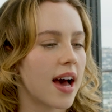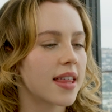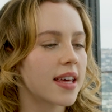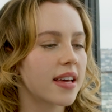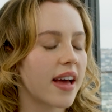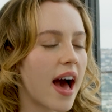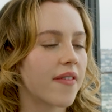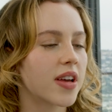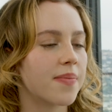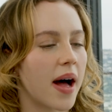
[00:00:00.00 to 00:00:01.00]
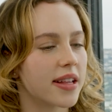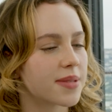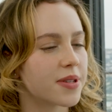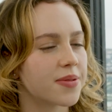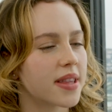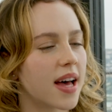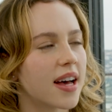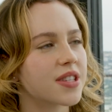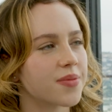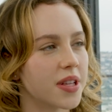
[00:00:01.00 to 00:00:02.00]
I think having a balance between
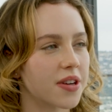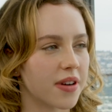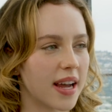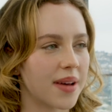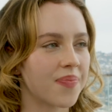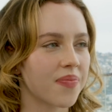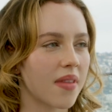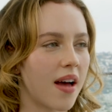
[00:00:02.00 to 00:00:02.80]
that is really great.